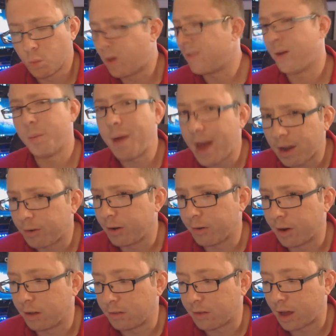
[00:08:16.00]
when their battery
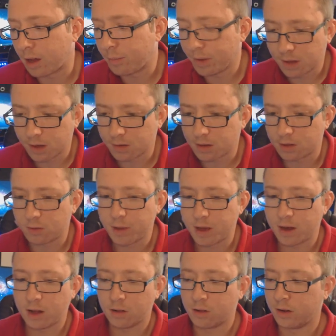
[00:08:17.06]
runs out because that's
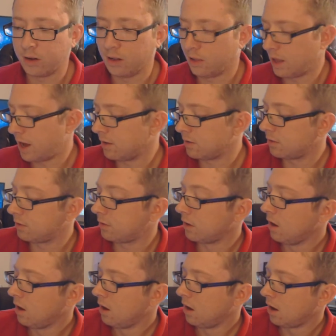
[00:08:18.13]
about how long it lasts.
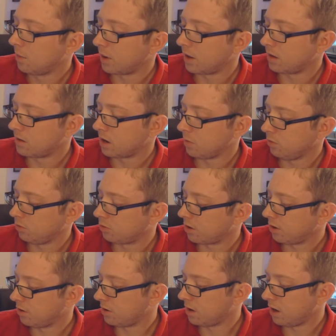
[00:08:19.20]
By the time you
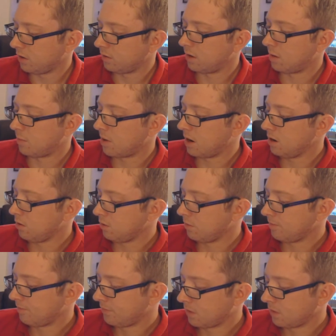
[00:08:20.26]
start your day, it's dead by noon.